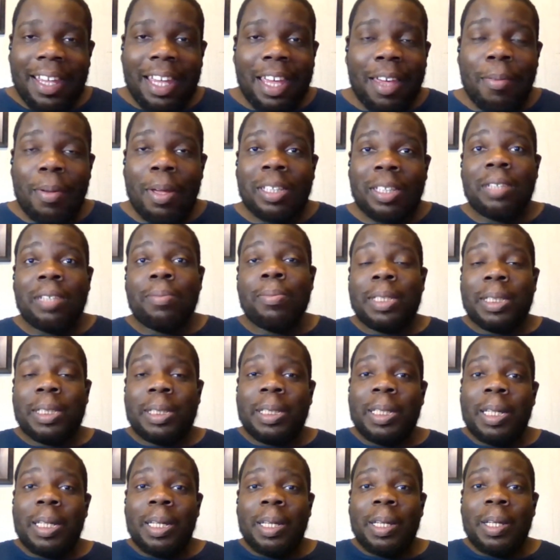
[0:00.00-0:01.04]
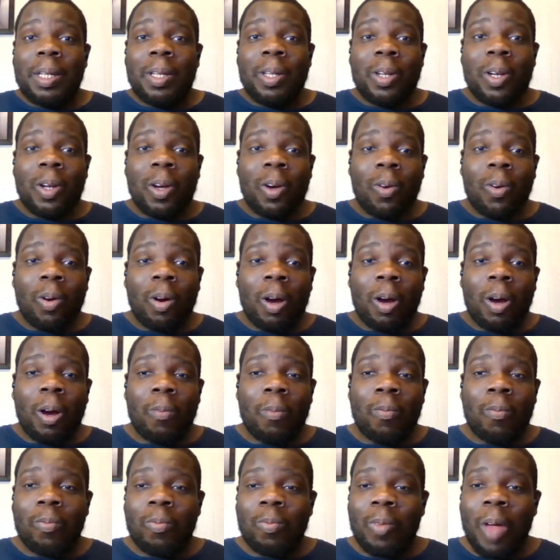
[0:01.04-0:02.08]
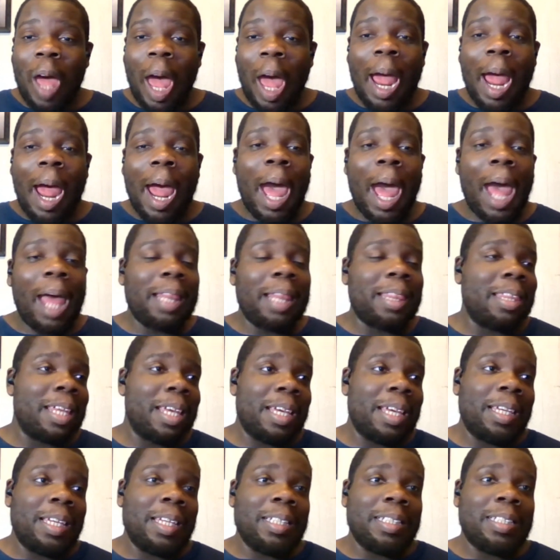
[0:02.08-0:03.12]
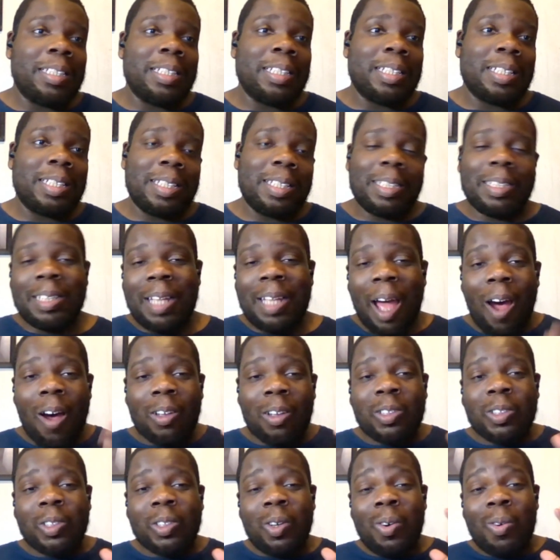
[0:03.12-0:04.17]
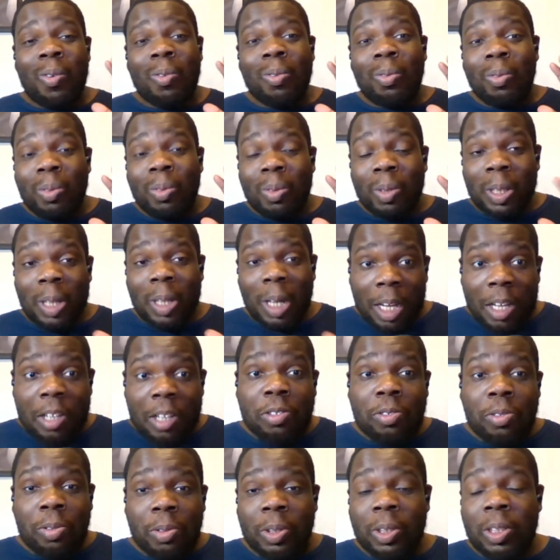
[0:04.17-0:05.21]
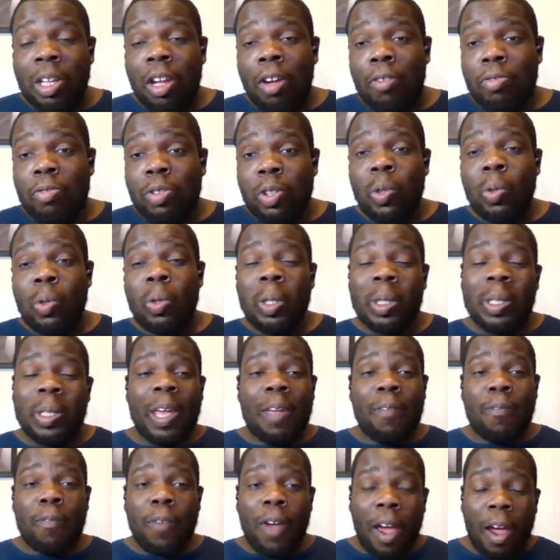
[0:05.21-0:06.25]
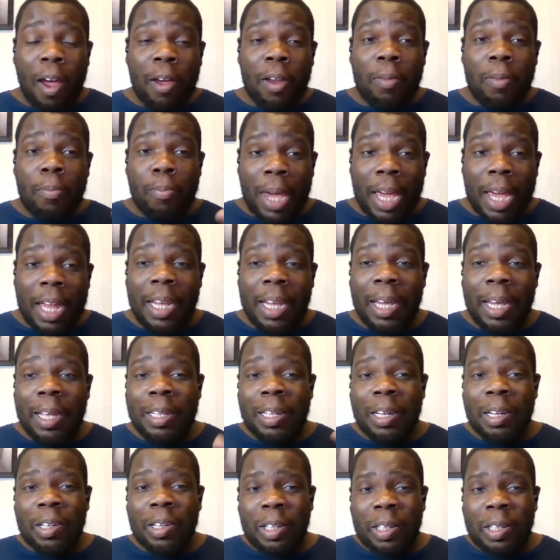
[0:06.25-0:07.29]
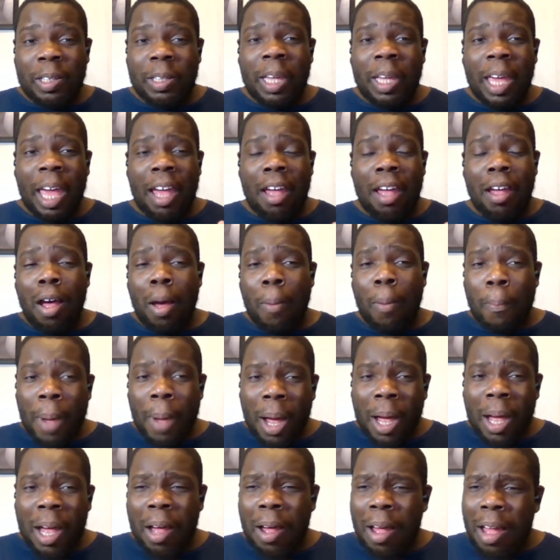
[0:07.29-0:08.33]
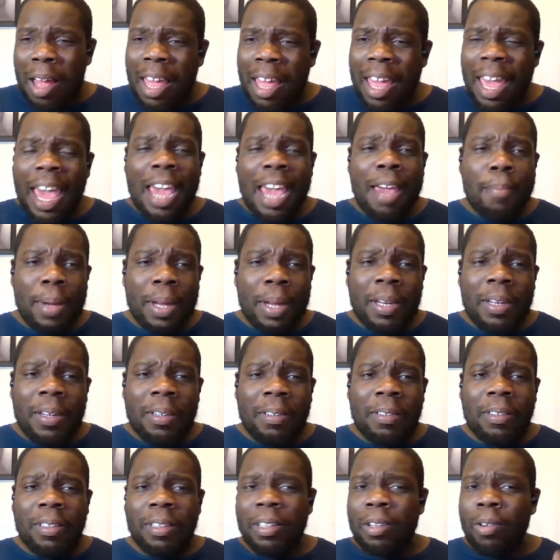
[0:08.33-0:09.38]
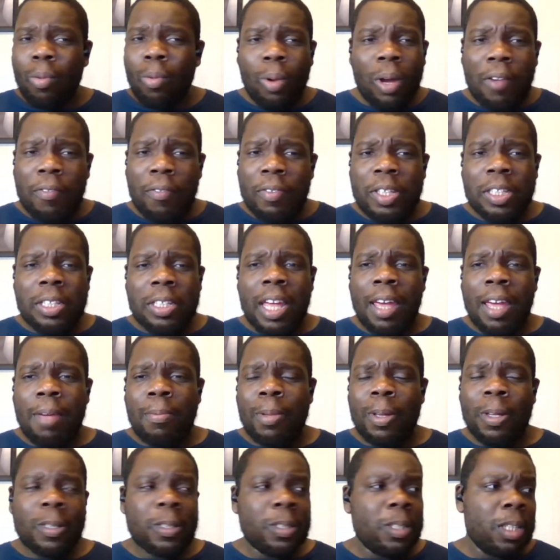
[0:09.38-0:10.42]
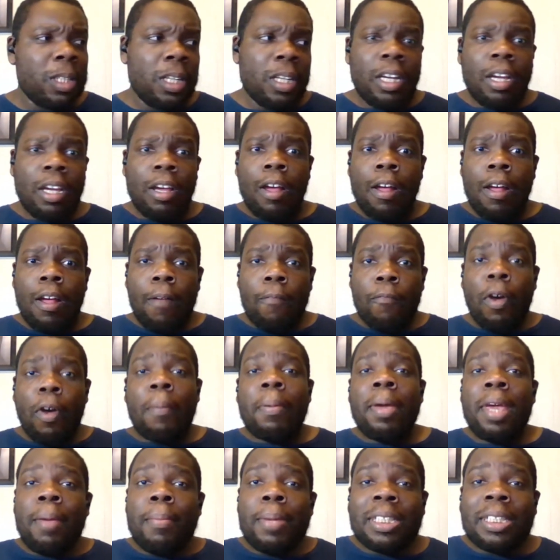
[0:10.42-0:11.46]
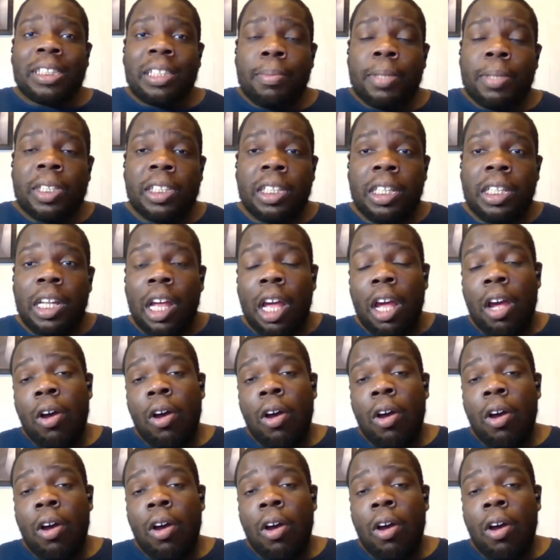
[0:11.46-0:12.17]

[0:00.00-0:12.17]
MSNBC, I think it's also the Israel stuff too, because they fired Mehdi and another guy, Amon, or whatever his name is, from MSNBC.